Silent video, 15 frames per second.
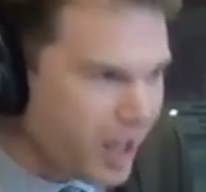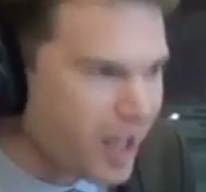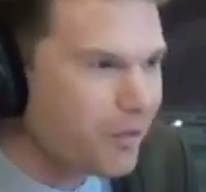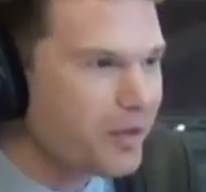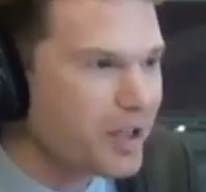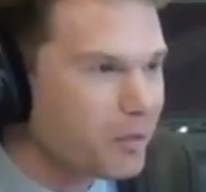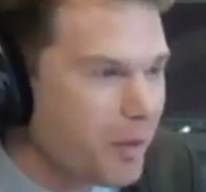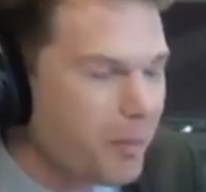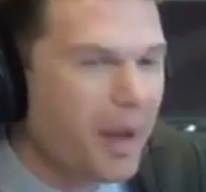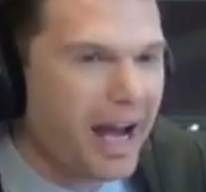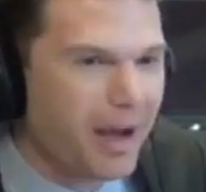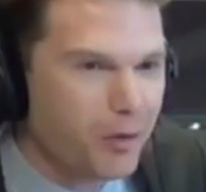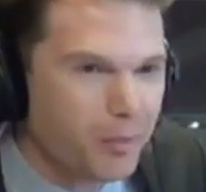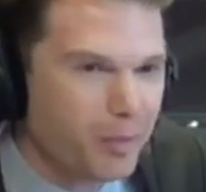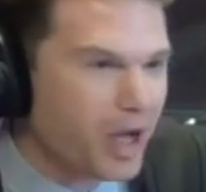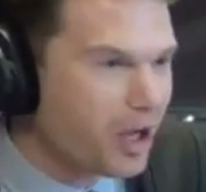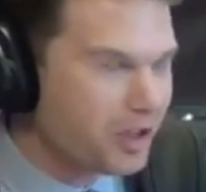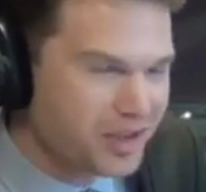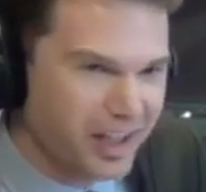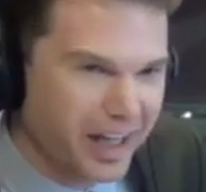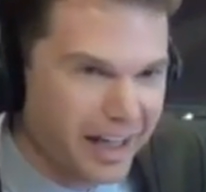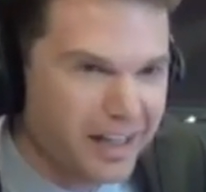A film about
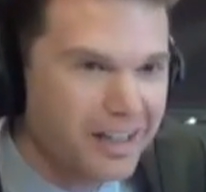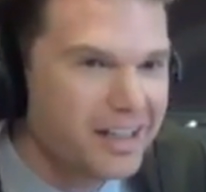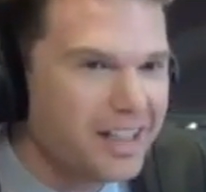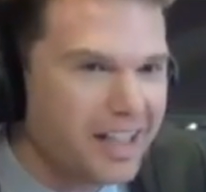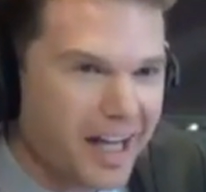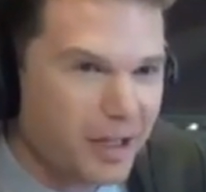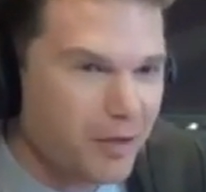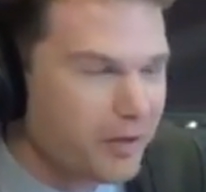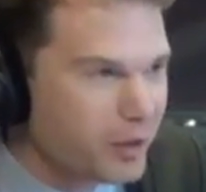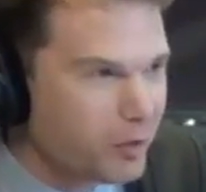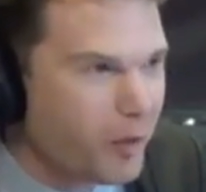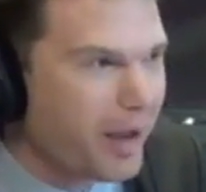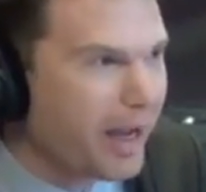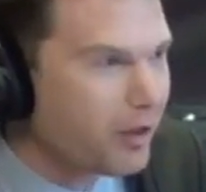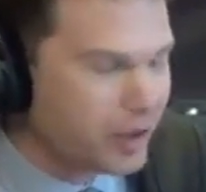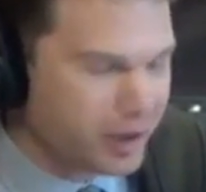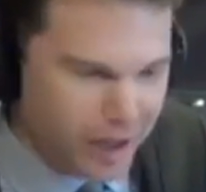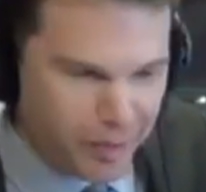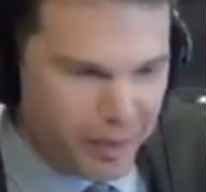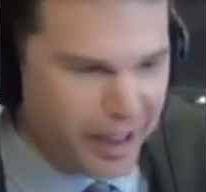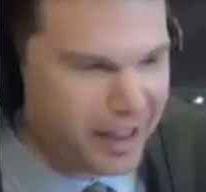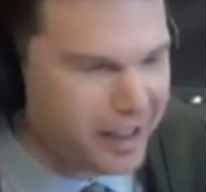partying and a film about
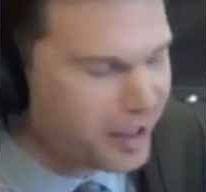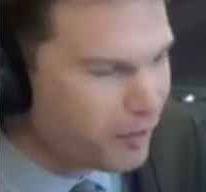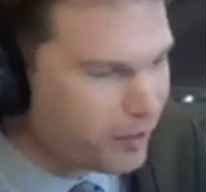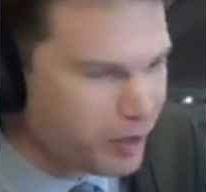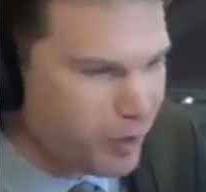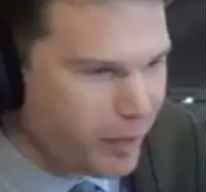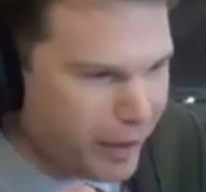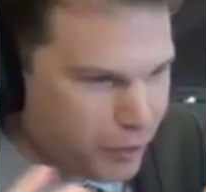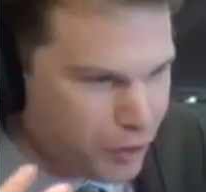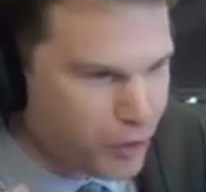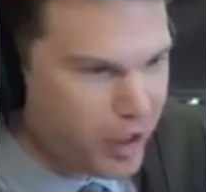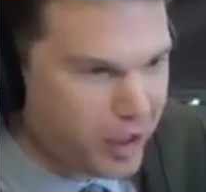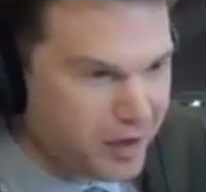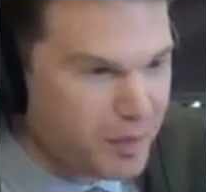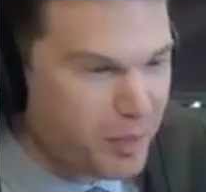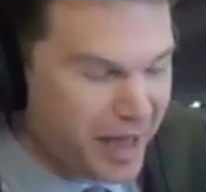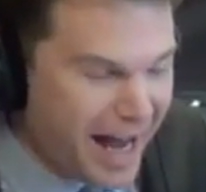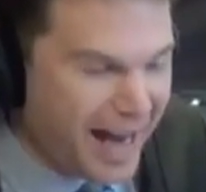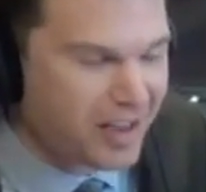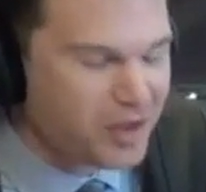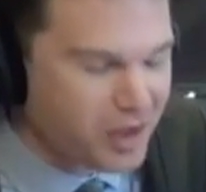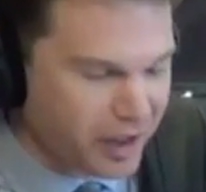clubbing and a film about drugs, but
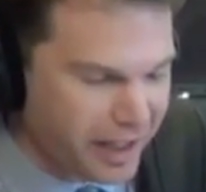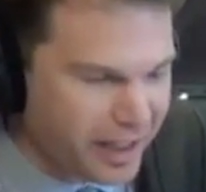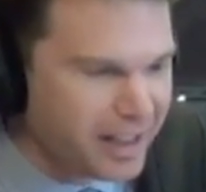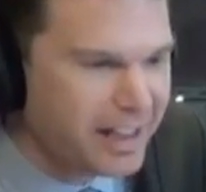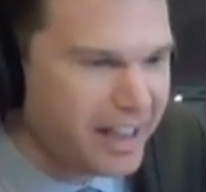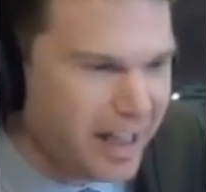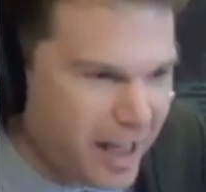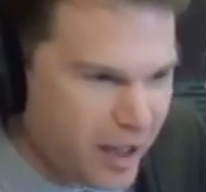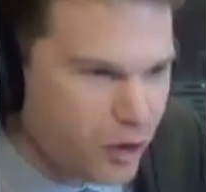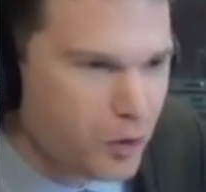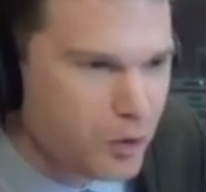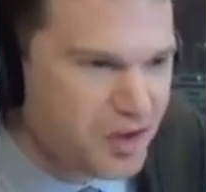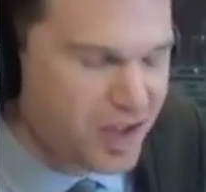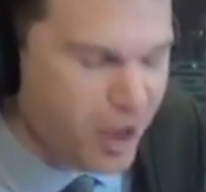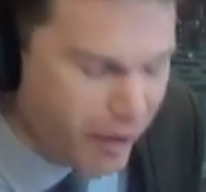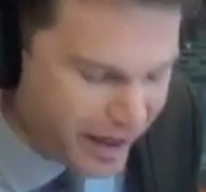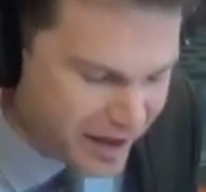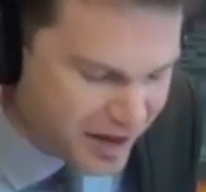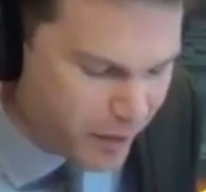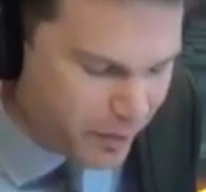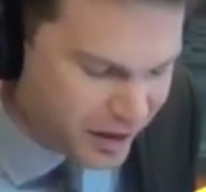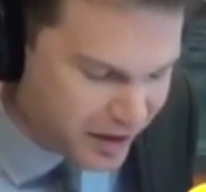actually it also
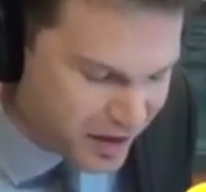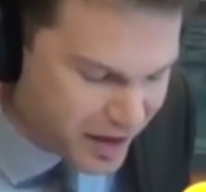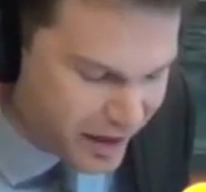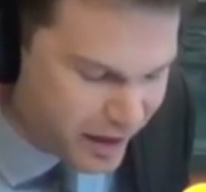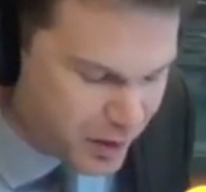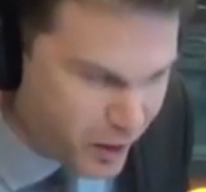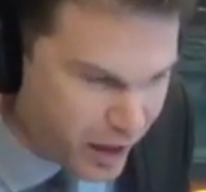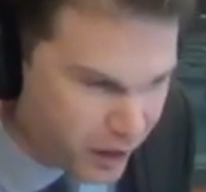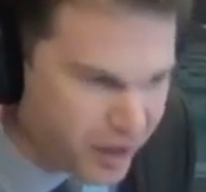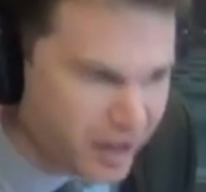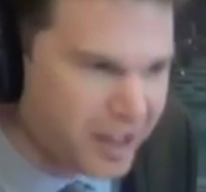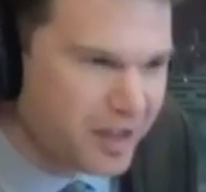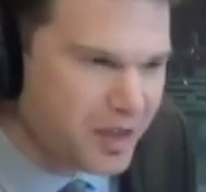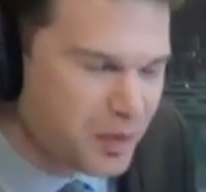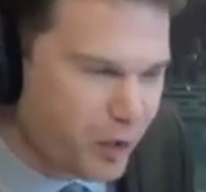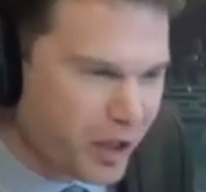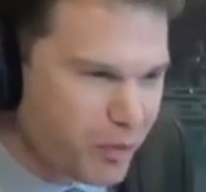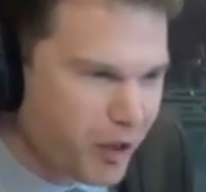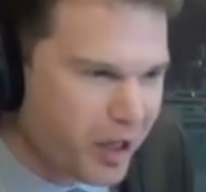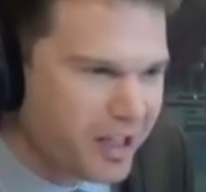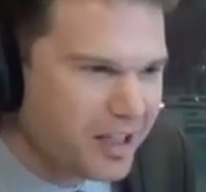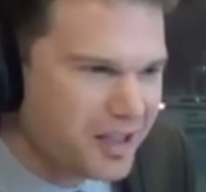has something to say as well. Spring
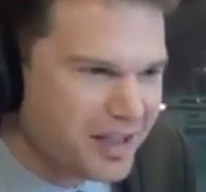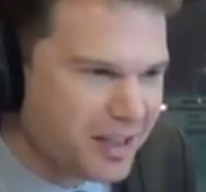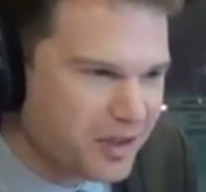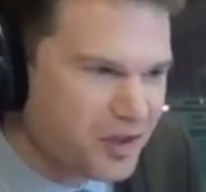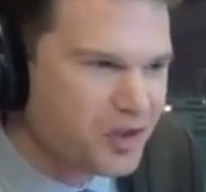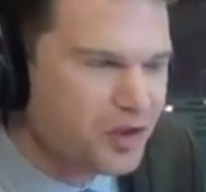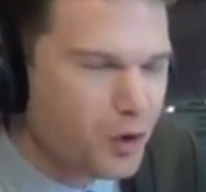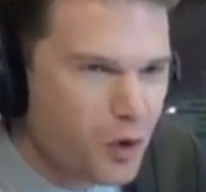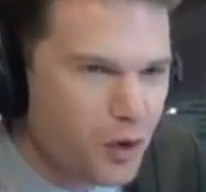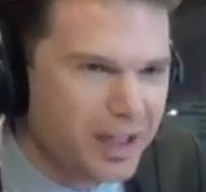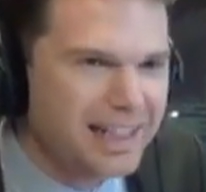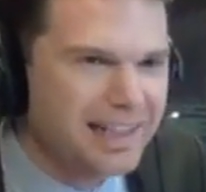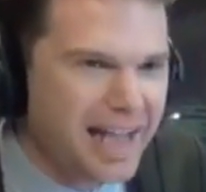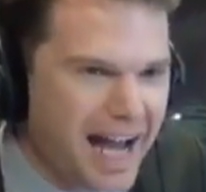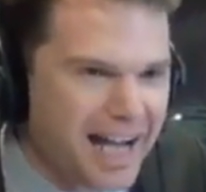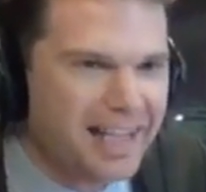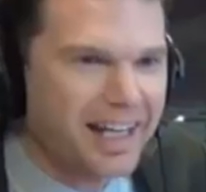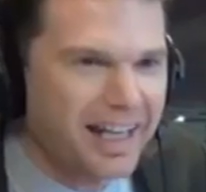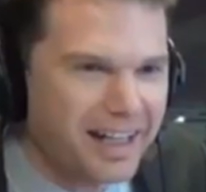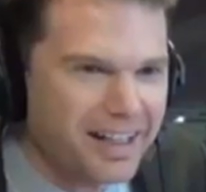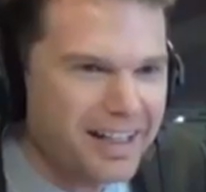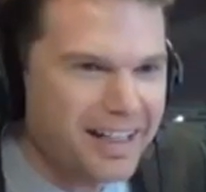Breakers is sorely
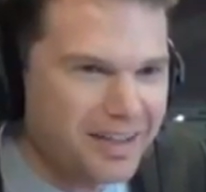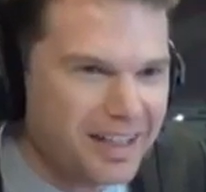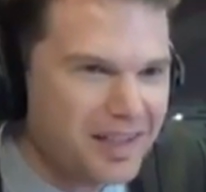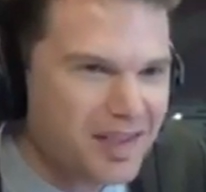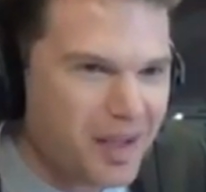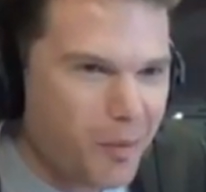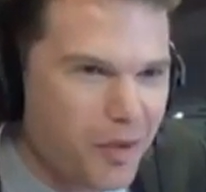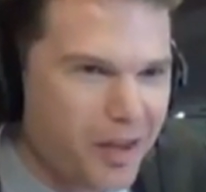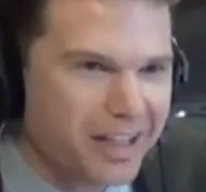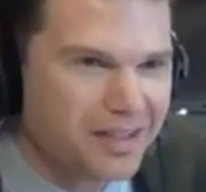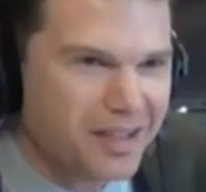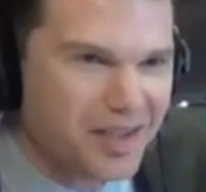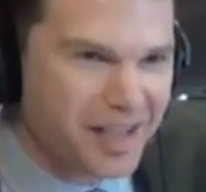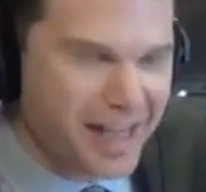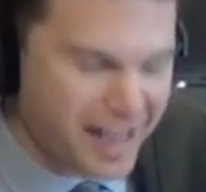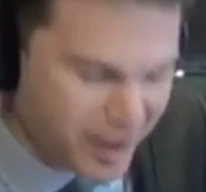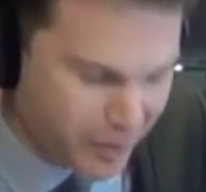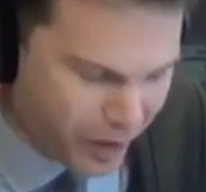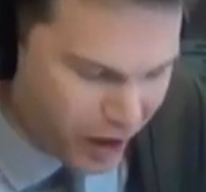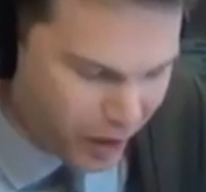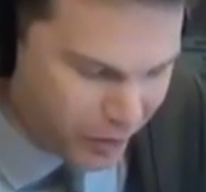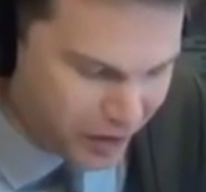lacking in the something to say
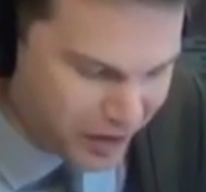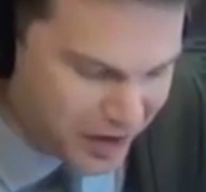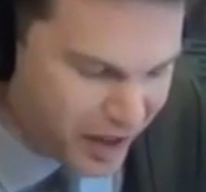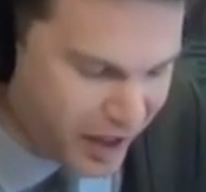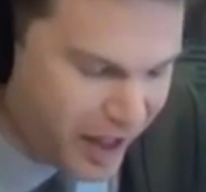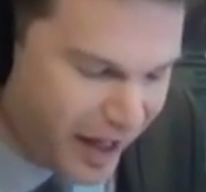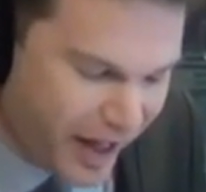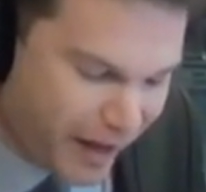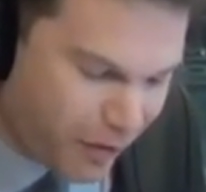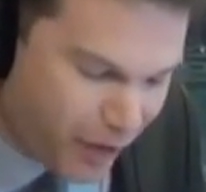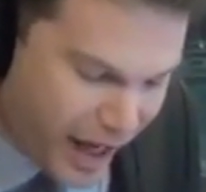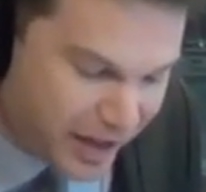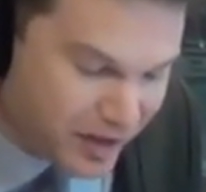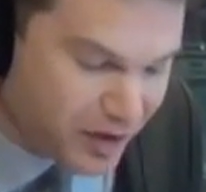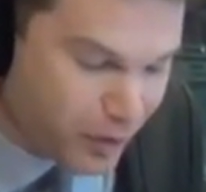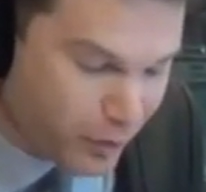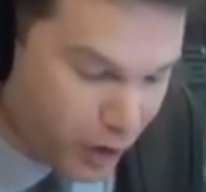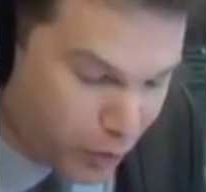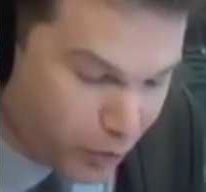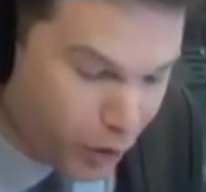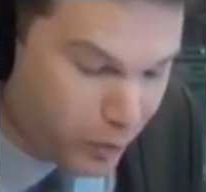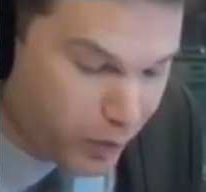department, and that's the
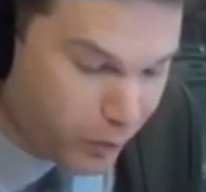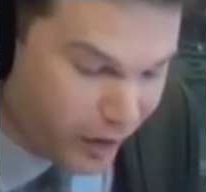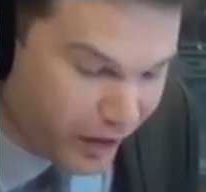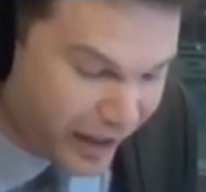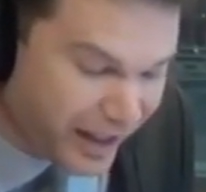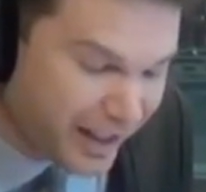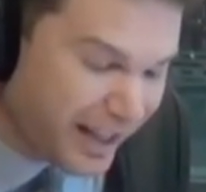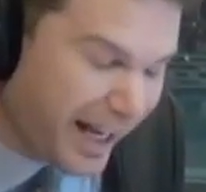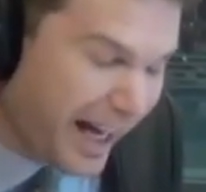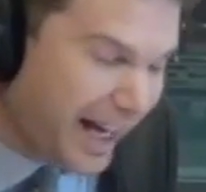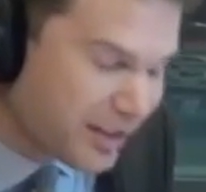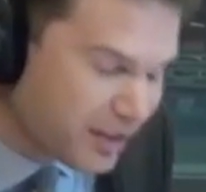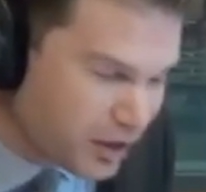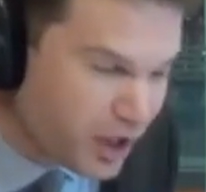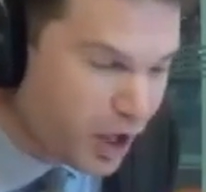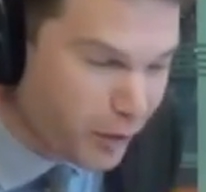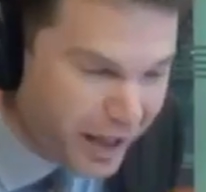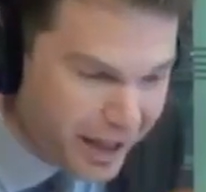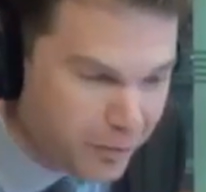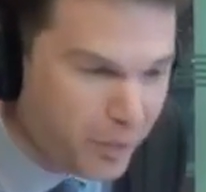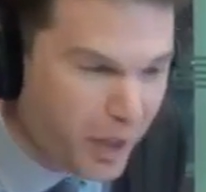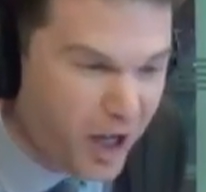real problem with it. And, you know,
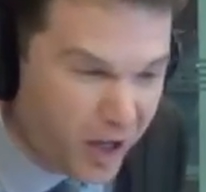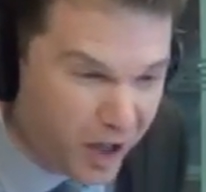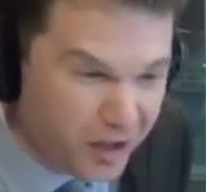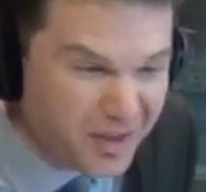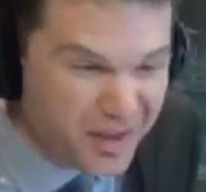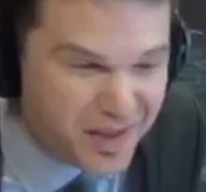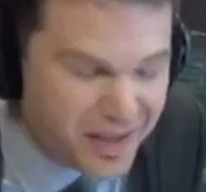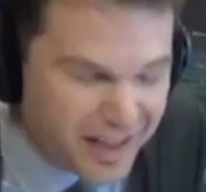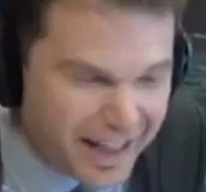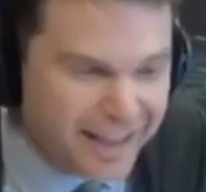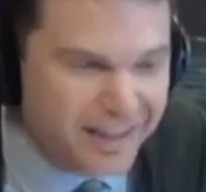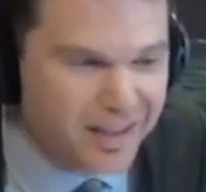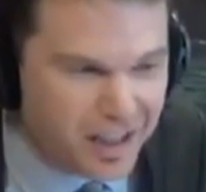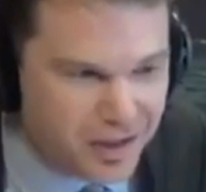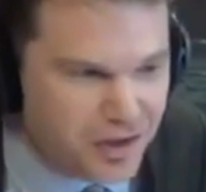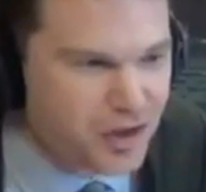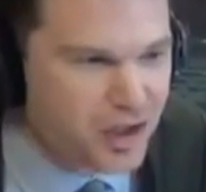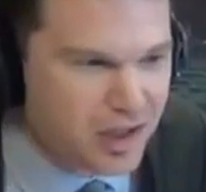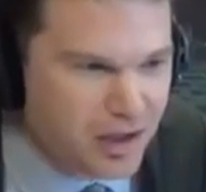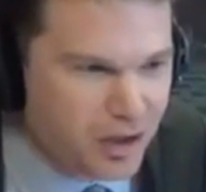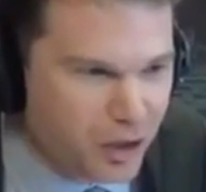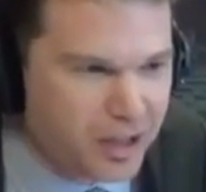in parts, it does
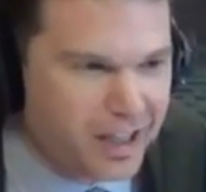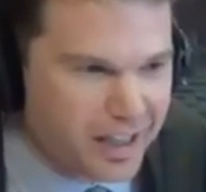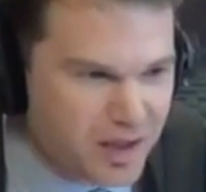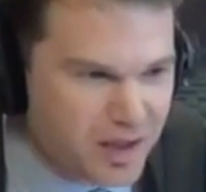just look